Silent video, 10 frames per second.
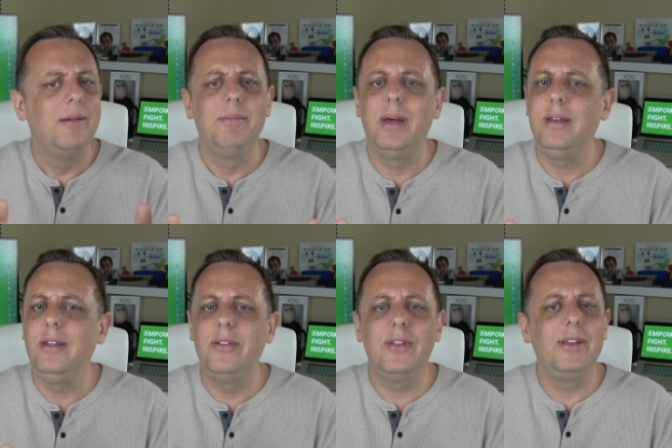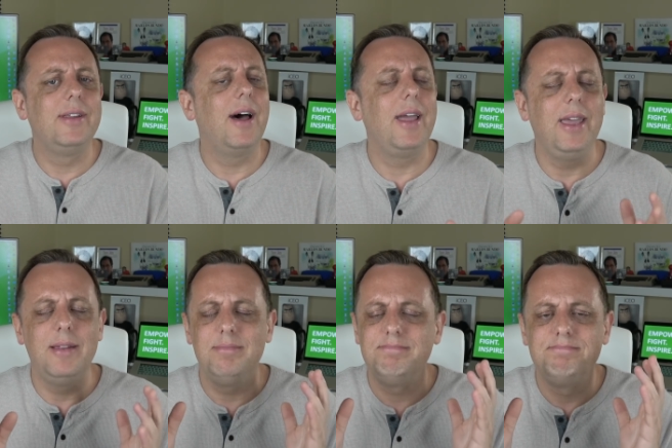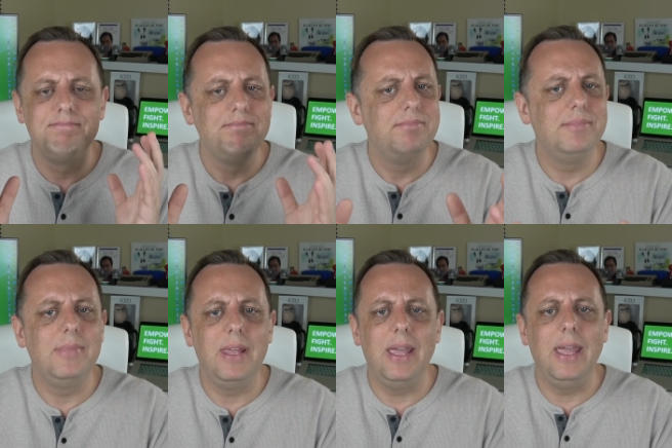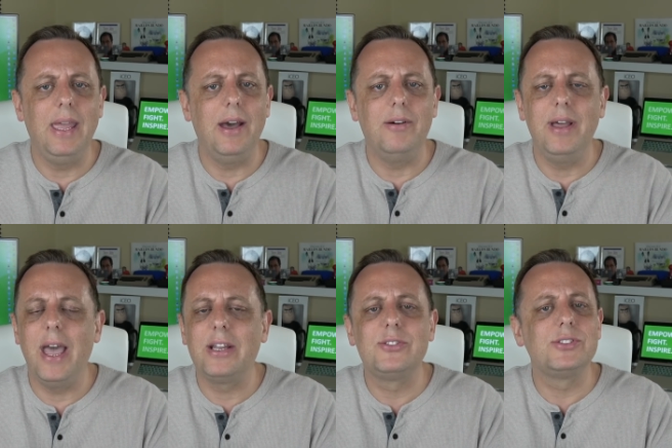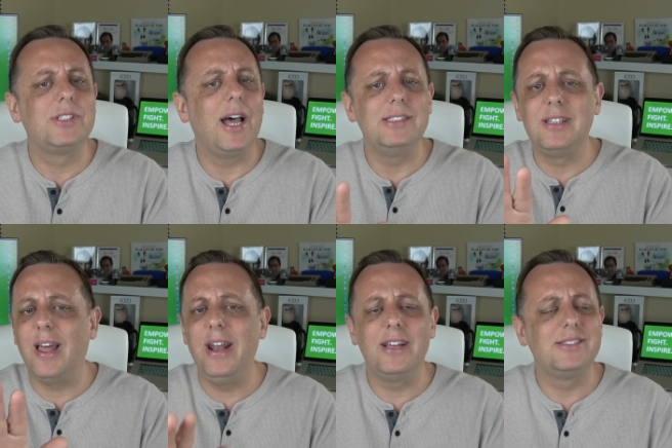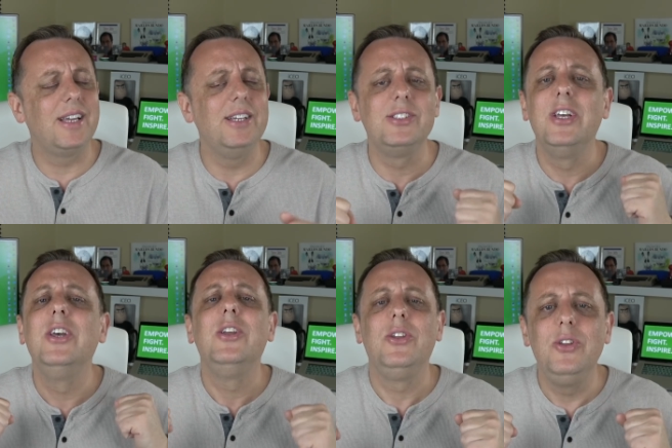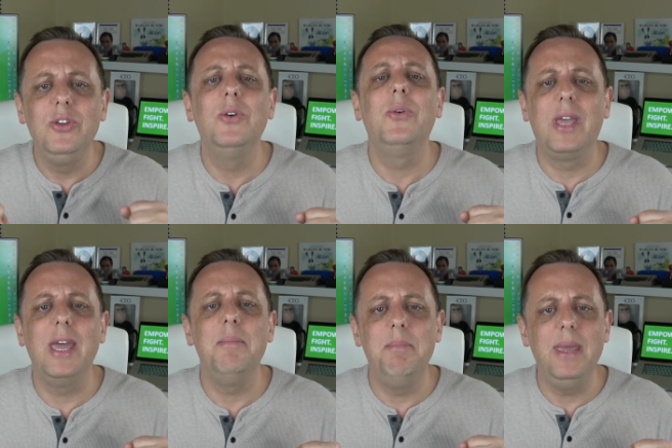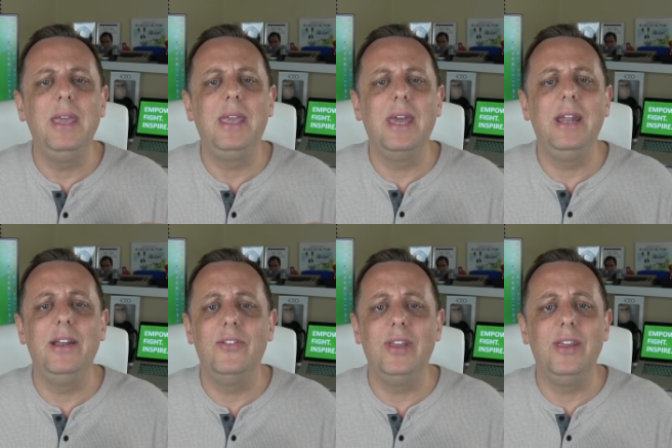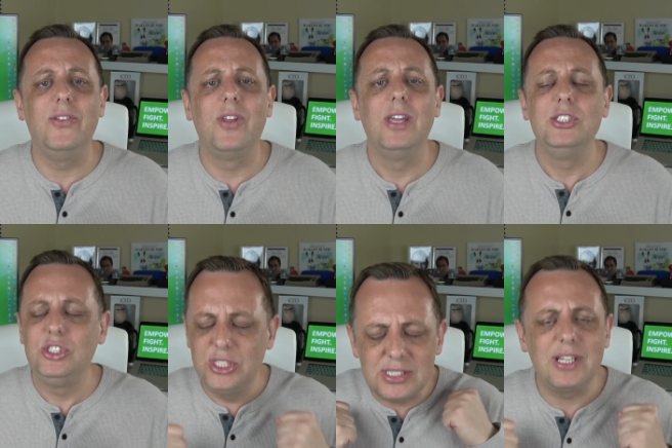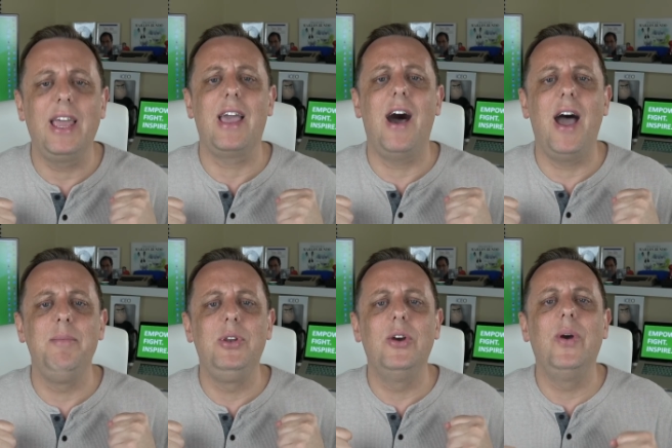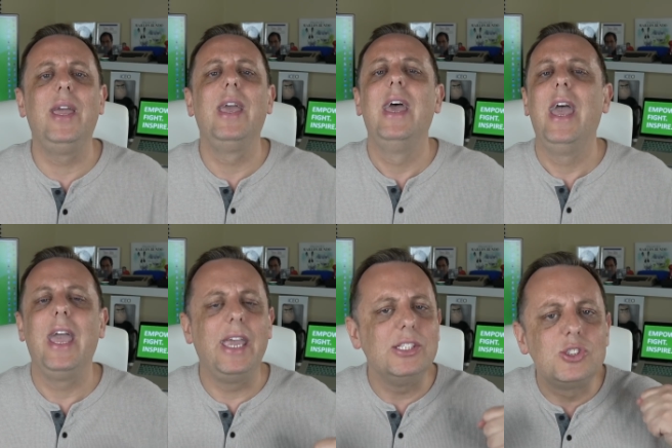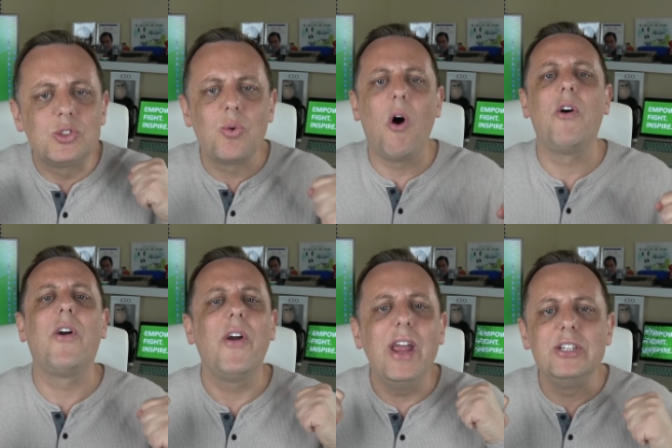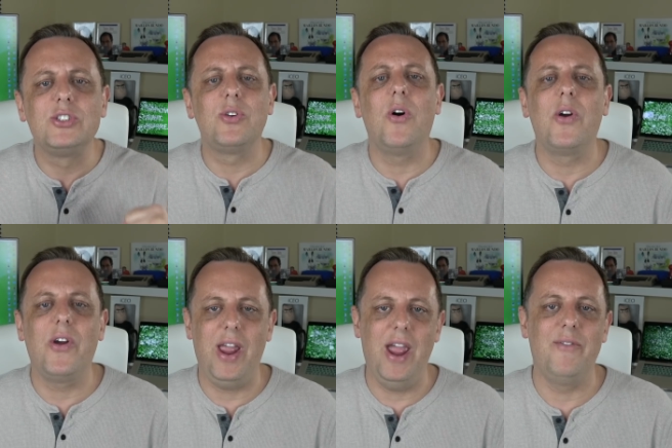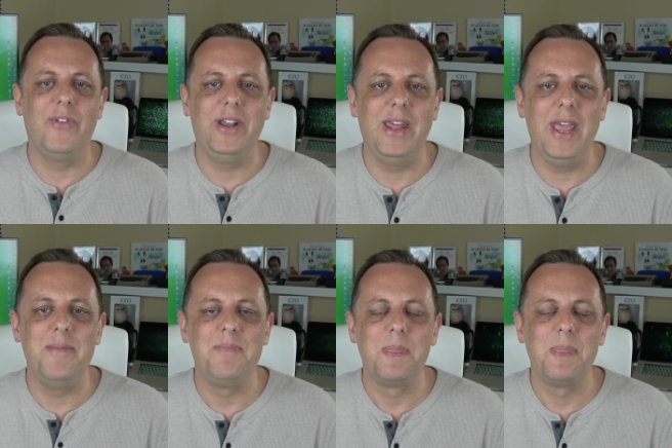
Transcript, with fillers: But using diet, you know, exercise, light exercise, you can beat kidney disease just like I'm doing and get stronger and stronger every day.